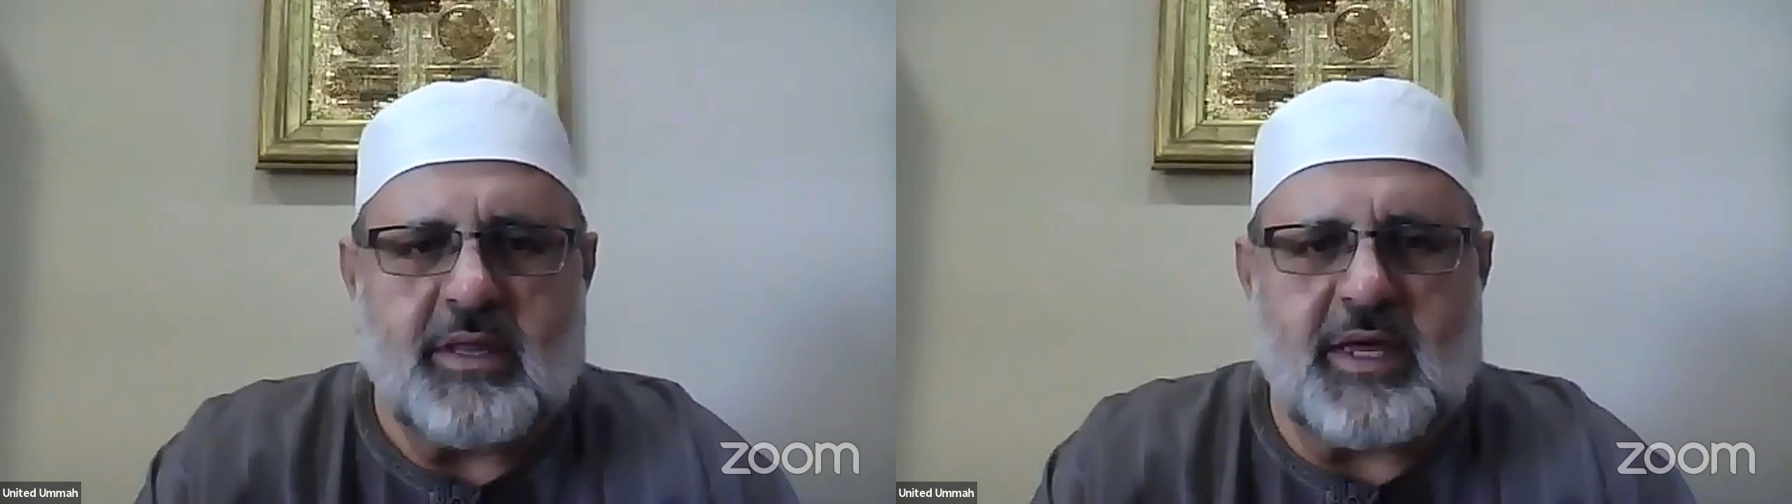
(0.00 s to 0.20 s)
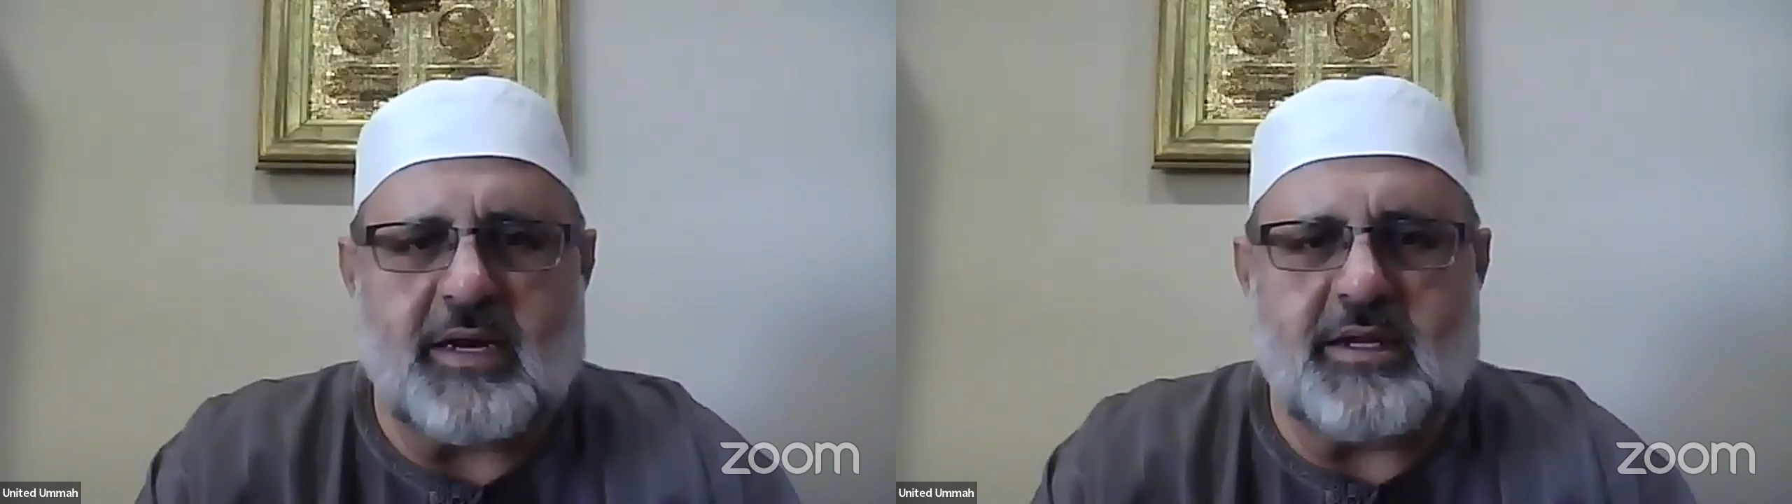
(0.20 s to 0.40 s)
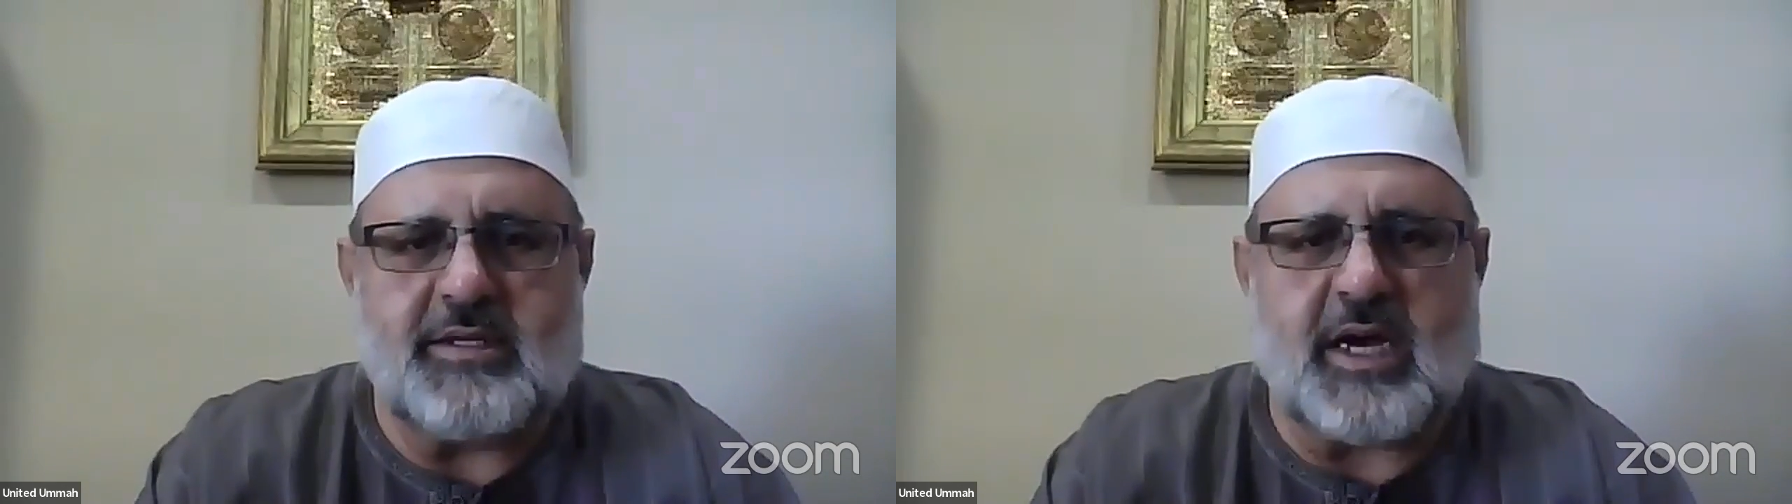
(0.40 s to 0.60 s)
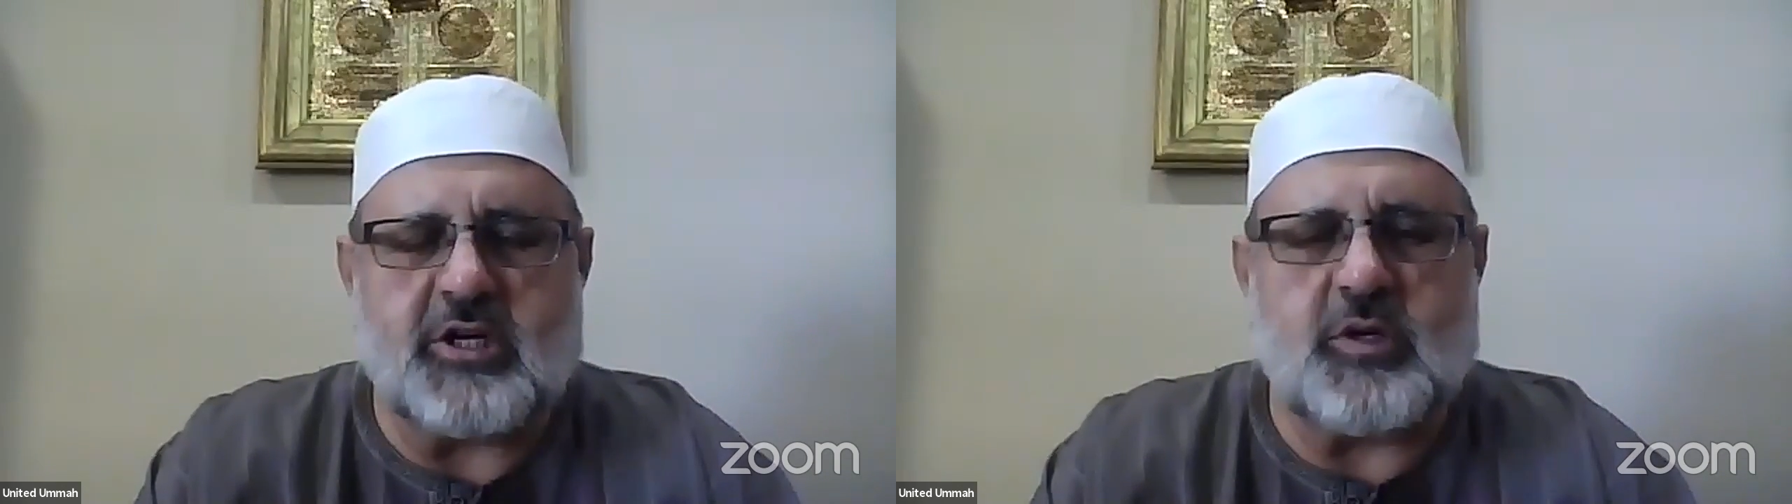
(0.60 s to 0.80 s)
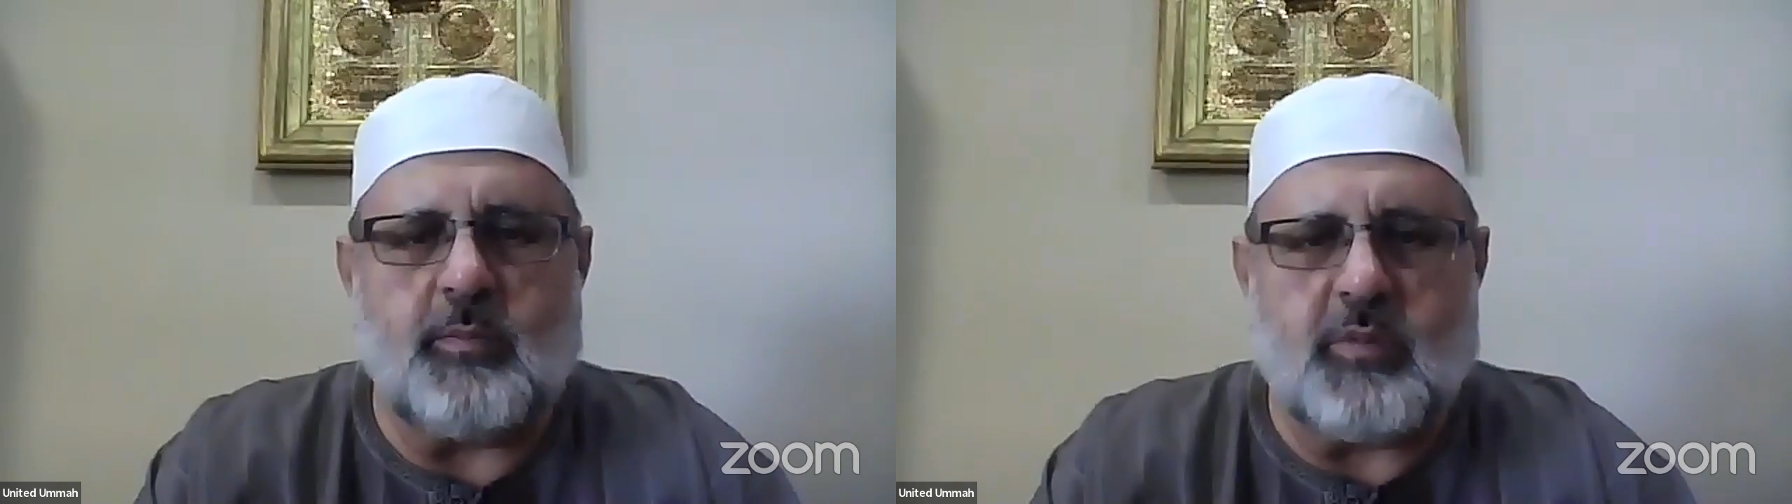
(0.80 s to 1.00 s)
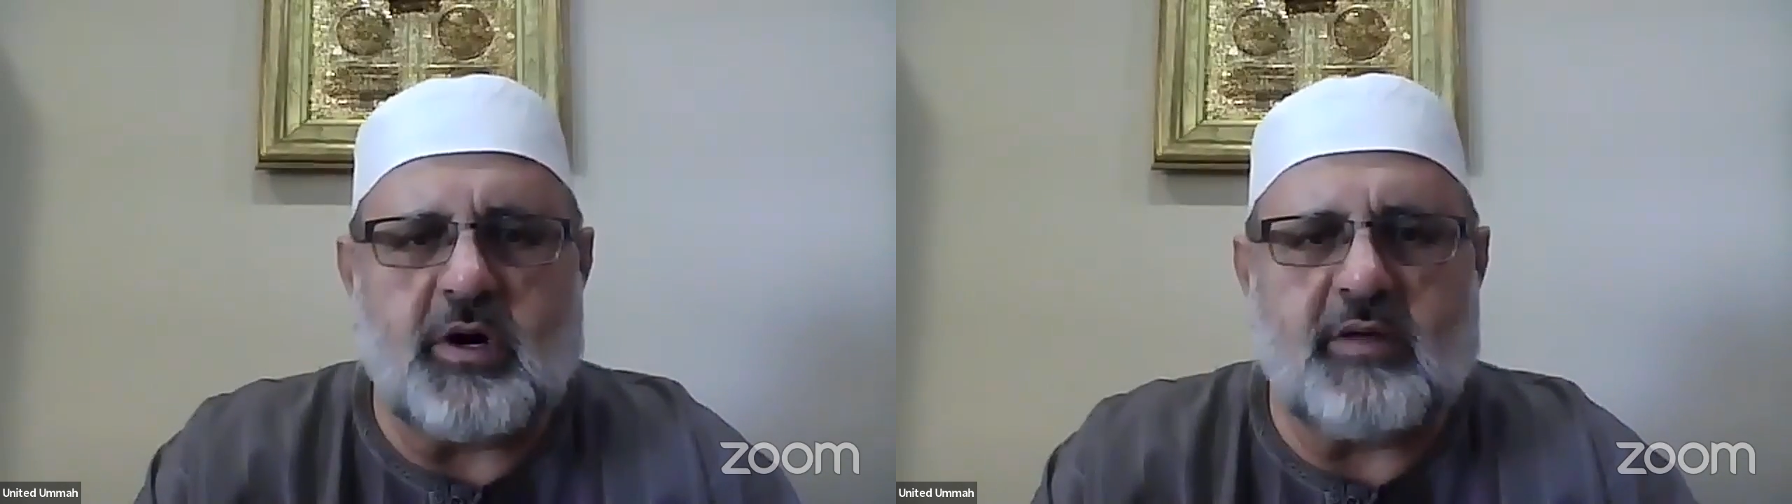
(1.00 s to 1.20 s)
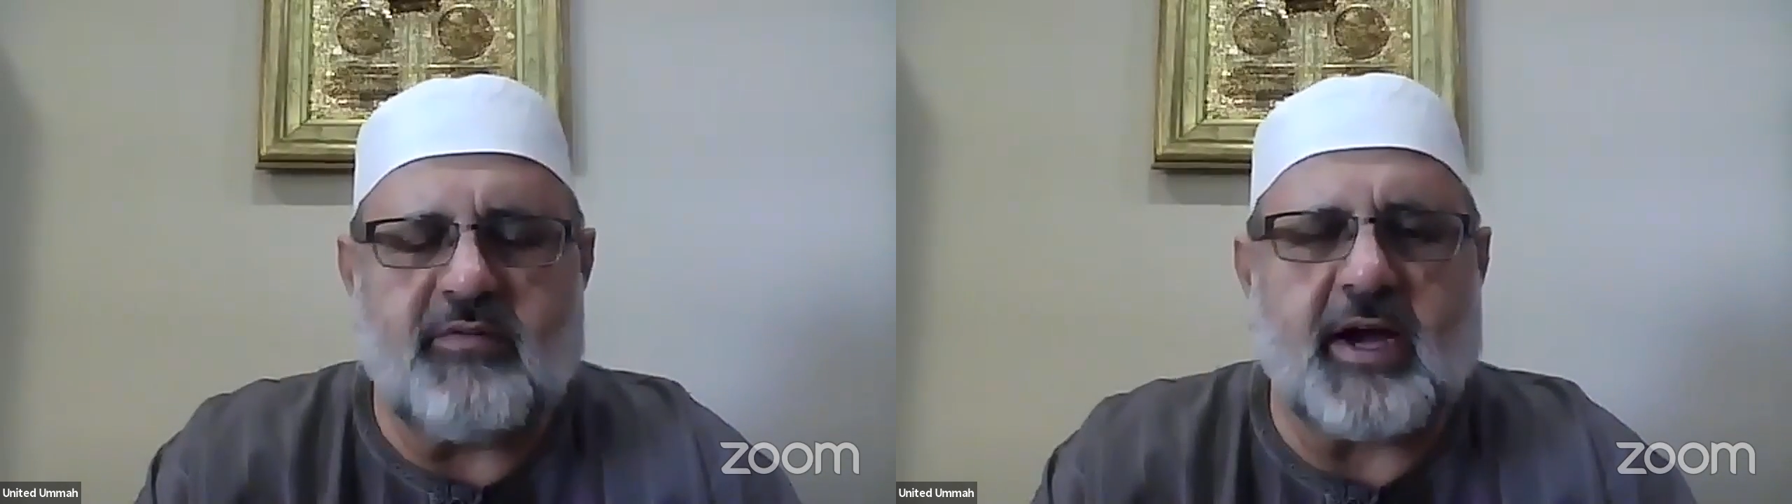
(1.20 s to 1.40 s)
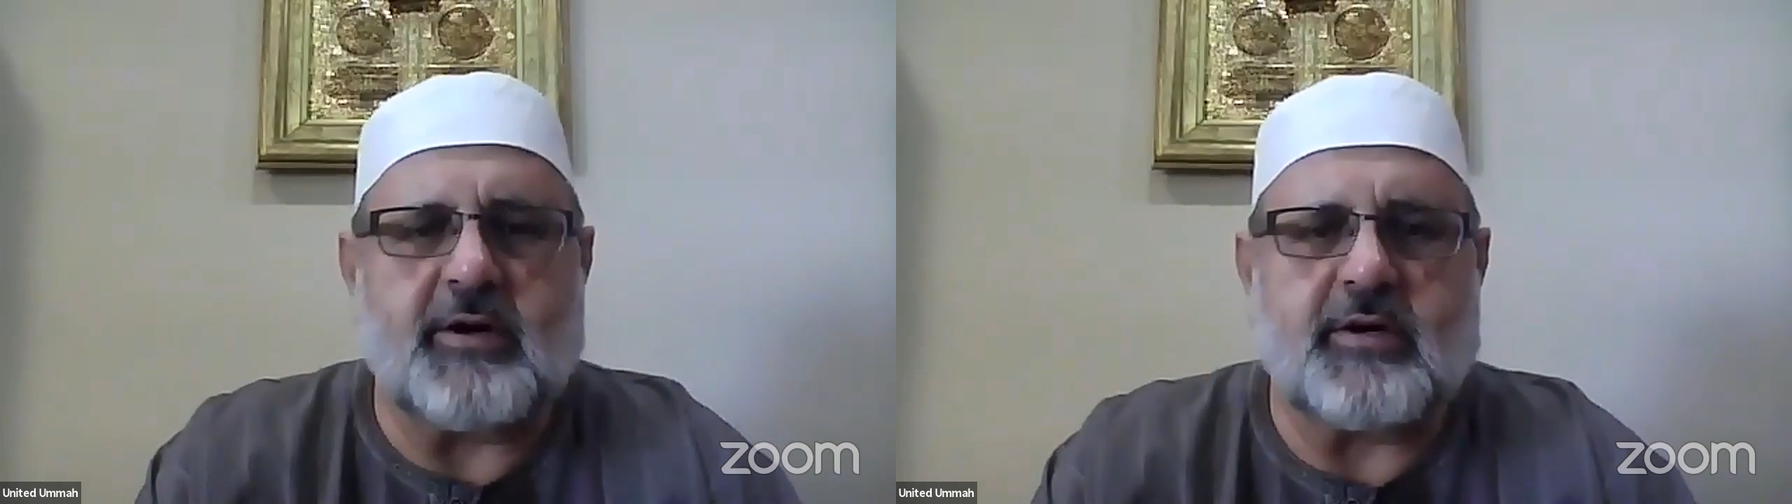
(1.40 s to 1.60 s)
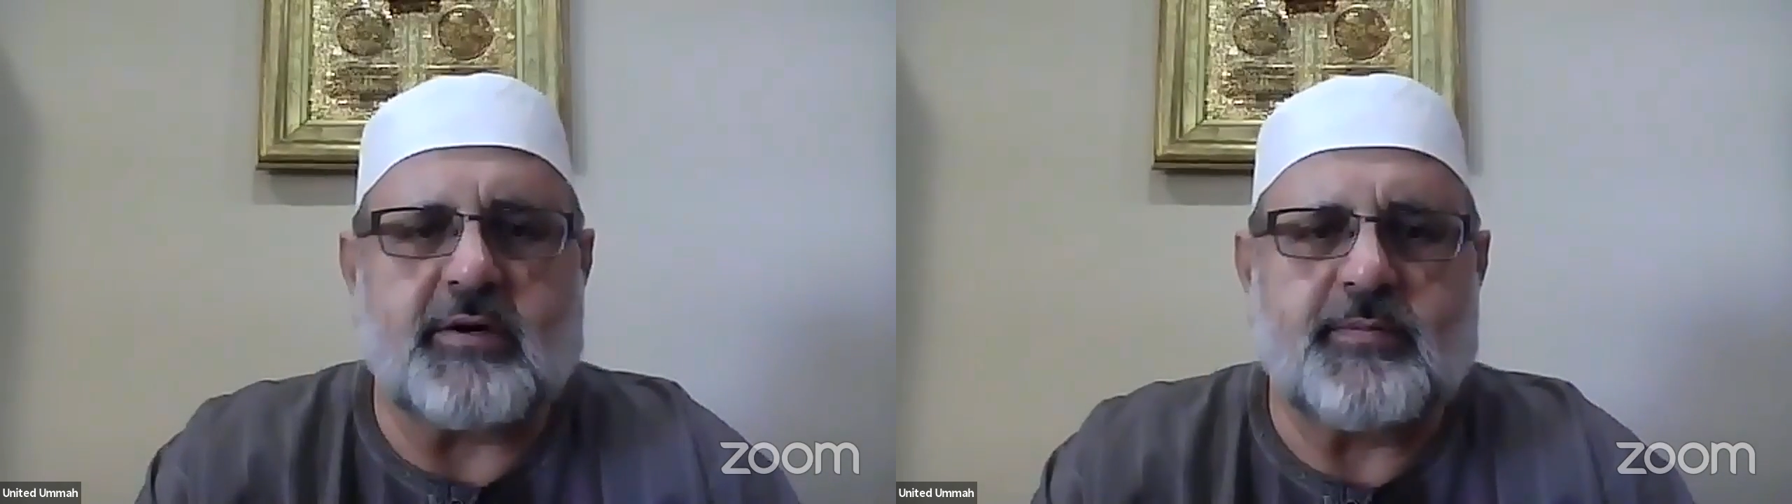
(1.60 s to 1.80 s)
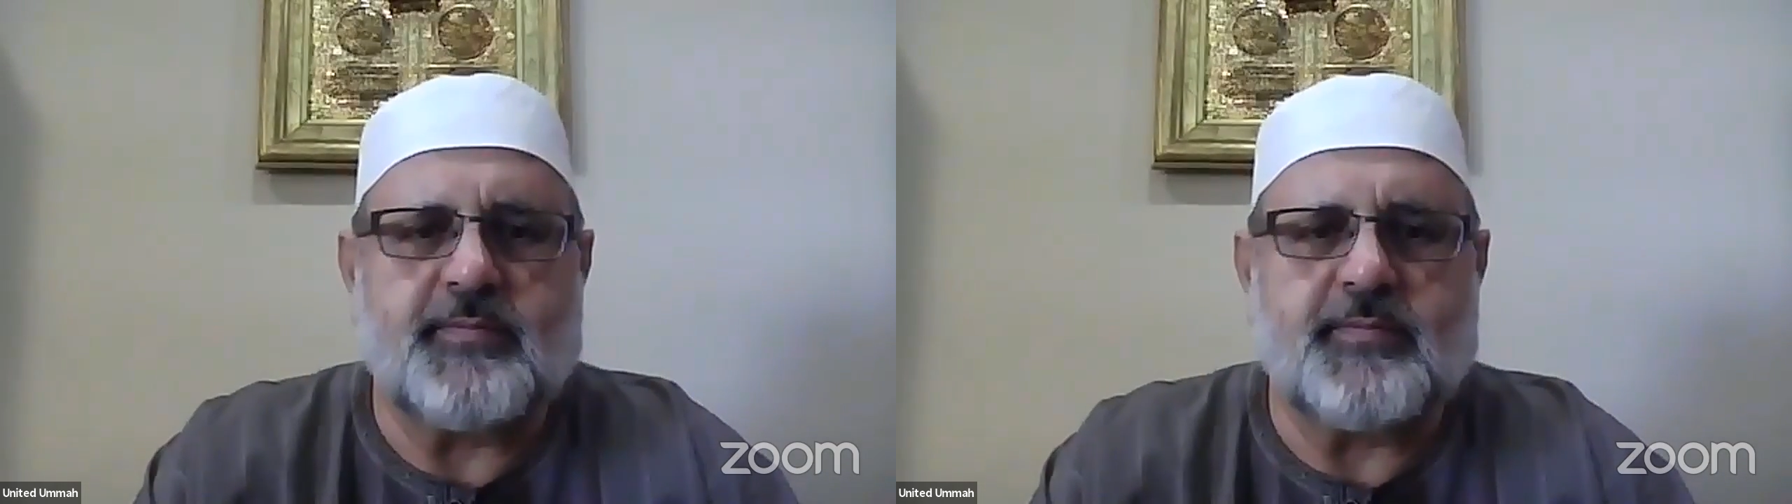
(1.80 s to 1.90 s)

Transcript: that is actually burning fire.